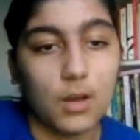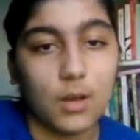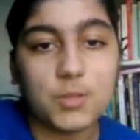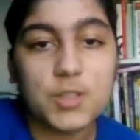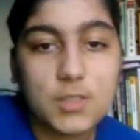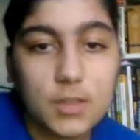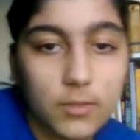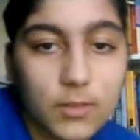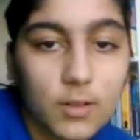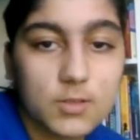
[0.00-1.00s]
she
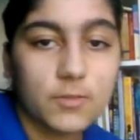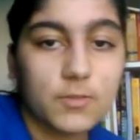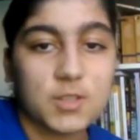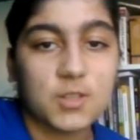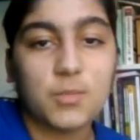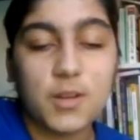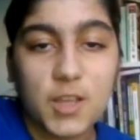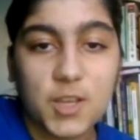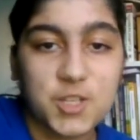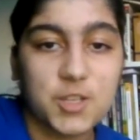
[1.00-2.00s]
suffered lots of
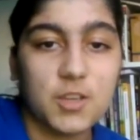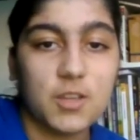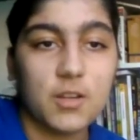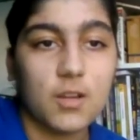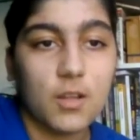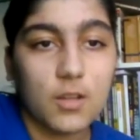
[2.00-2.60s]
discrimination